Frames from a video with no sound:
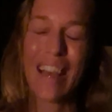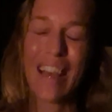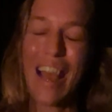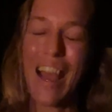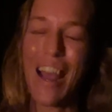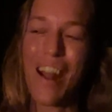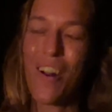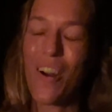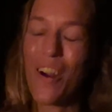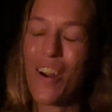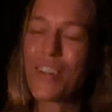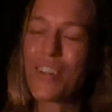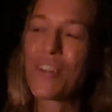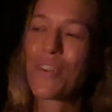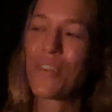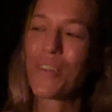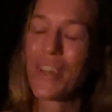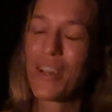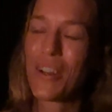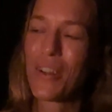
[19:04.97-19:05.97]
And art's a
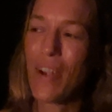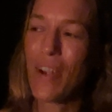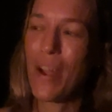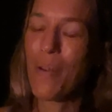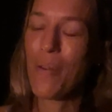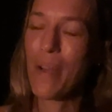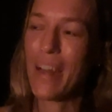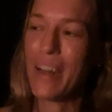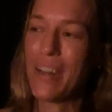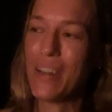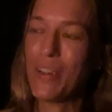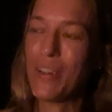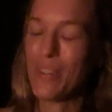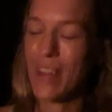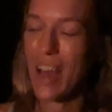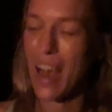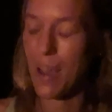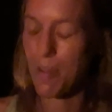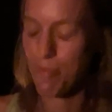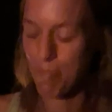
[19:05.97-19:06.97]
really great way to do
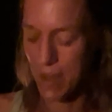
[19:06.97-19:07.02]
that.